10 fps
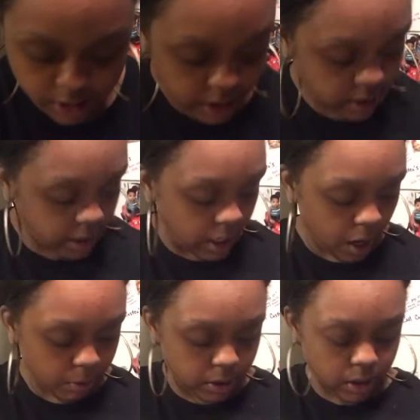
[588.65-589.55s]
see
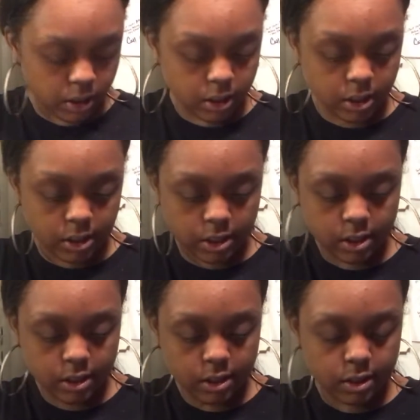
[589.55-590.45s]
how it looks.
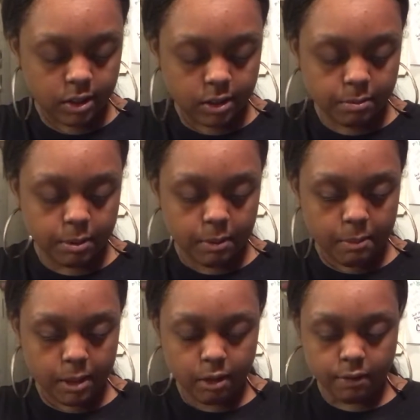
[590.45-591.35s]
Put my
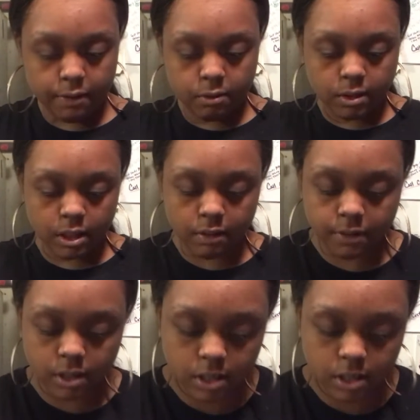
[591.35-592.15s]
microphone down for a